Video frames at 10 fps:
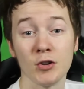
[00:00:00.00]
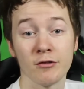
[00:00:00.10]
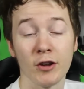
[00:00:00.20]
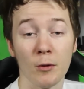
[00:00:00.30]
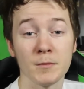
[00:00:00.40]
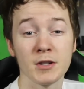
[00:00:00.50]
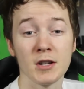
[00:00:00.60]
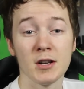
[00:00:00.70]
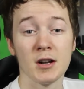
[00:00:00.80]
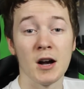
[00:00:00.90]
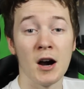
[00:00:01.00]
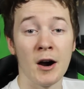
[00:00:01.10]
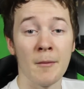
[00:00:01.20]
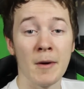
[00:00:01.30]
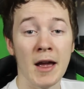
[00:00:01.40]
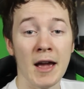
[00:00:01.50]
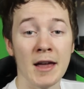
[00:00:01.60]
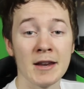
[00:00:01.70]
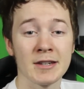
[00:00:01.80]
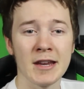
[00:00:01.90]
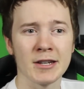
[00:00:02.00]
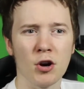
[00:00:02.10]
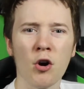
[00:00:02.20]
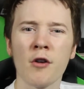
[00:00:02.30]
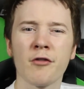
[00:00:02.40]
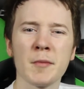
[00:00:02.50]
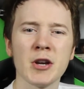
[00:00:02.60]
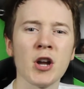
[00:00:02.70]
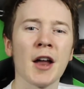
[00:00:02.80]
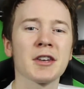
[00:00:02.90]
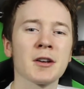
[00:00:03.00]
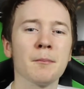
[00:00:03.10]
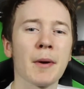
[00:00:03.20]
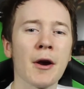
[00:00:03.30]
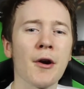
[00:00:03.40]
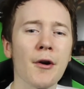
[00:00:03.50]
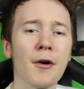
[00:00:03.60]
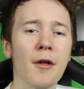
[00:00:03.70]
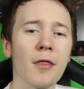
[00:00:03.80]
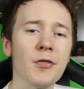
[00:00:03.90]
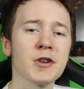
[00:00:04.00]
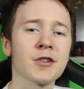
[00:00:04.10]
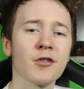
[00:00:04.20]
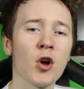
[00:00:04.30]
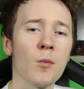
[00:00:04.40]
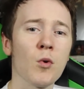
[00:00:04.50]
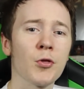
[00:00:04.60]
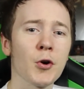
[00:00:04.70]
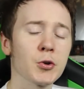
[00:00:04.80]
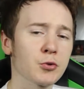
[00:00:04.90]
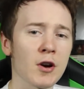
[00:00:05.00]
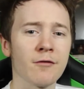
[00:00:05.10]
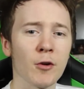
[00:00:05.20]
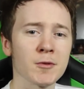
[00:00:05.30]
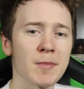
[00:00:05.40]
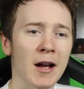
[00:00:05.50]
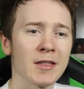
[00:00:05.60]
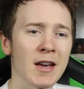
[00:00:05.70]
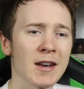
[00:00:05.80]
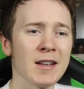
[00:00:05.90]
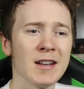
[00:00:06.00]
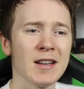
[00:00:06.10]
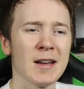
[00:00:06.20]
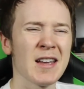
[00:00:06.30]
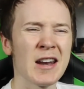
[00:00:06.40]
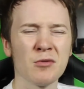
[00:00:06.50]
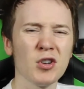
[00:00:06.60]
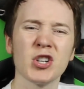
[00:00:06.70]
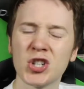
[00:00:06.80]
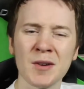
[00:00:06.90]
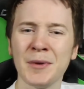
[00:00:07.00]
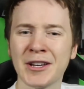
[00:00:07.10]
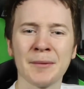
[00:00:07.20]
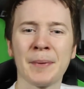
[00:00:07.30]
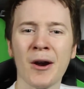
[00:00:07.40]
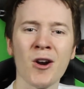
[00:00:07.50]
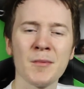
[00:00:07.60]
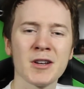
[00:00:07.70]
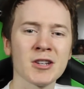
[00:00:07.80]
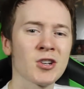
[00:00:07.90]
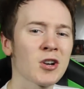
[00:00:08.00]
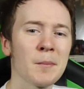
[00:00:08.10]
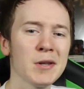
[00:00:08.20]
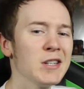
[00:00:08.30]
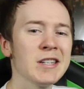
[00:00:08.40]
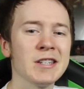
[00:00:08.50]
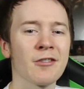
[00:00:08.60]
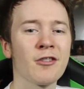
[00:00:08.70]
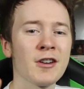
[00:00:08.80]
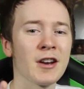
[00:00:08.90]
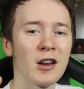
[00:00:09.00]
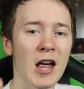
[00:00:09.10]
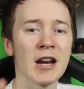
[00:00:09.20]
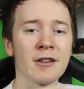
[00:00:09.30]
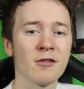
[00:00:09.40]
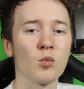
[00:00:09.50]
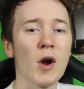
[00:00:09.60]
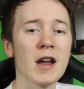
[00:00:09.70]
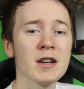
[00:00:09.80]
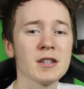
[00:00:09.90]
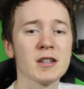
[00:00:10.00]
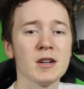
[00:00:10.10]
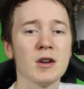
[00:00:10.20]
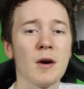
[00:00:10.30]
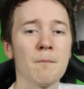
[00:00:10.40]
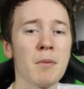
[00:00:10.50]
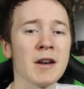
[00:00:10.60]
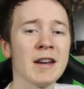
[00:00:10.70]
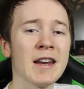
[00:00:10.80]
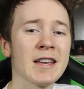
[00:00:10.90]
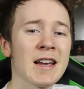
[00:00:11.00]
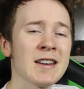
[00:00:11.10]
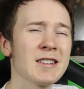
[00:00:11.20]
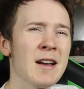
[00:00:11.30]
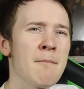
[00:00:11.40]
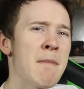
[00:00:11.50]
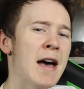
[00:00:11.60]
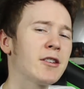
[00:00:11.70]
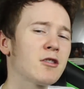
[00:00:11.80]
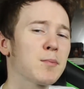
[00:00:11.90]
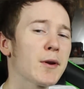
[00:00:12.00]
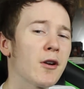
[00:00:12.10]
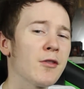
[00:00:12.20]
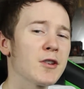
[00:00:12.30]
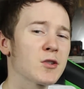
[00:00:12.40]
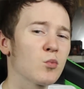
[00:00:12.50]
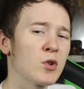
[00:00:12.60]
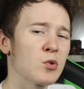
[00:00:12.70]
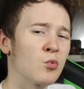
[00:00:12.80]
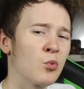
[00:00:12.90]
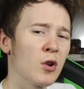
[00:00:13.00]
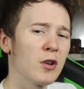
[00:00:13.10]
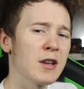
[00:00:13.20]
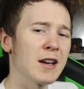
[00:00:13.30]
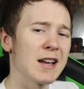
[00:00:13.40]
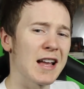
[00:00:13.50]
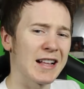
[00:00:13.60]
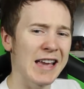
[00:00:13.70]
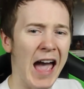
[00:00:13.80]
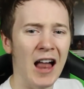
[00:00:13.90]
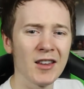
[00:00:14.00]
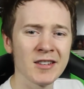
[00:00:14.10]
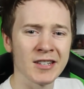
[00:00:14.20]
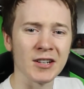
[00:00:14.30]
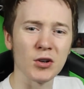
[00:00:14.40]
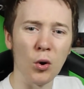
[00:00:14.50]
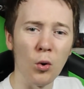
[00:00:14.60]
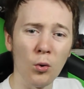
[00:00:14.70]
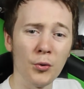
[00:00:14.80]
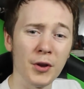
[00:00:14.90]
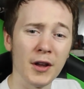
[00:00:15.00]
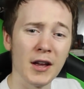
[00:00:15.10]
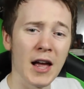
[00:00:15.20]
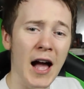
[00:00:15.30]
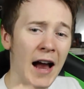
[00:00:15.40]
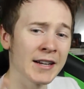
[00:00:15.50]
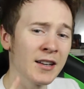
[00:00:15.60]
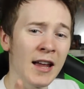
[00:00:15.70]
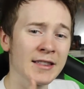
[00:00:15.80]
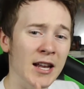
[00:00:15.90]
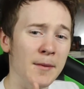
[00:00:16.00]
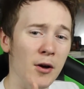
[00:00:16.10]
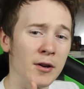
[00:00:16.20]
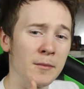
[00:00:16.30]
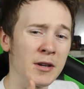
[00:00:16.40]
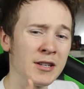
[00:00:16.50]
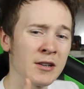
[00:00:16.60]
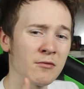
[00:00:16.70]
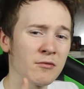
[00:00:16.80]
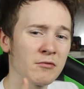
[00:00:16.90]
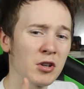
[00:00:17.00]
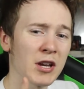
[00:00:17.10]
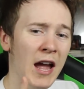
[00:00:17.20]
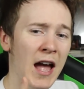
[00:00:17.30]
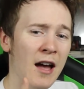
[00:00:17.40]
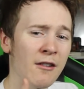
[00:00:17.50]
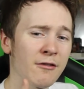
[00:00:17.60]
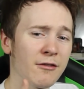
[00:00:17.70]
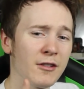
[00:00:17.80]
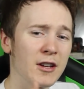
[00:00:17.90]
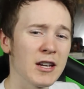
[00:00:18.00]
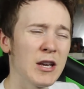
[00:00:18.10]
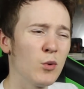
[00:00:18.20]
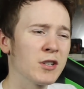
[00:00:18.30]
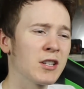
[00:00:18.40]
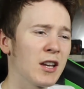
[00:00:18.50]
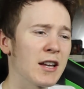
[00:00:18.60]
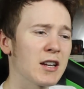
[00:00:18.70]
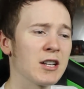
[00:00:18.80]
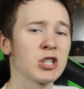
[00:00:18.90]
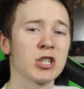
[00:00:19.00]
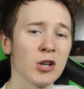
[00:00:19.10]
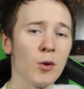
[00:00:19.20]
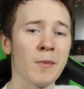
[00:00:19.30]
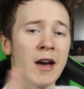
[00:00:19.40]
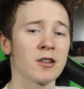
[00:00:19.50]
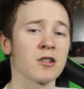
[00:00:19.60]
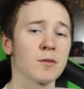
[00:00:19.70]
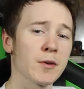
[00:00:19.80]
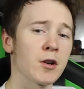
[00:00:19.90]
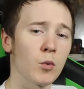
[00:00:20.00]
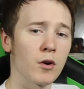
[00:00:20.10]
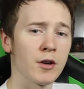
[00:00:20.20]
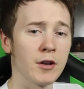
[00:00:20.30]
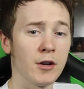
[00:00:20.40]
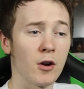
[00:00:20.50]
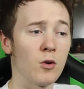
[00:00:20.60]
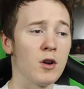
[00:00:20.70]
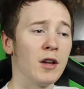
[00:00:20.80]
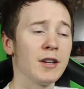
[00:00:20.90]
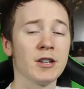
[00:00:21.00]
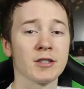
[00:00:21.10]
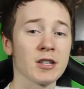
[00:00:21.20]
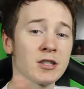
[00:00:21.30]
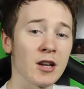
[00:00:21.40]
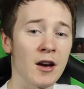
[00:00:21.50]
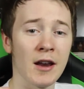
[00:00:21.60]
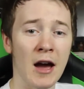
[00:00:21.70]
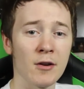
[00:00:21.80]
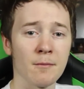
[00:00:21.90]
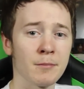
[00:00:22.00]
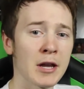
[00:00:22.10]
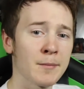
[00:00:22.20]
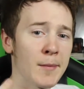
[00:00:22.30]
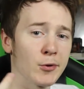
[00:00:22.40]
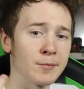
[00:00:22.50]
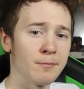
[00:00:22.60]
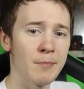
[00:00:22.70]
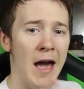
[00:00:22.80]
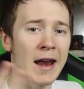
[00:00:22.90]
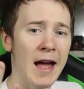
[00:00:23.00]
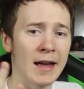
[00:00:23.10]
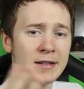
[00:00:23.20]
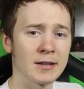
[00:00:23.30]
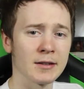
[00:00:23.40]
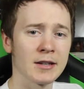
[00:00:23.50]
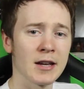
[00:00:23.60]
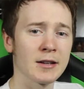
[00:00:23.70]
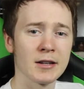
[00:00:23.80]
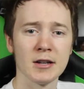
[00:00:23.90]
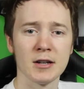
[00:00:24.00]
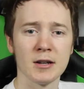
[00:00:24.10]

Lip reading: those films. And it's hard for me not to compare this film with those great films back then. And it really shouldn't be compared because they're completely different in a lot of different ways. But in any case, Master Splinter in this was really callous and cold. I didn't like that about him. He wasn't like a chill Master Splinter where he, you know, teaches his son how to kick people's badass and kick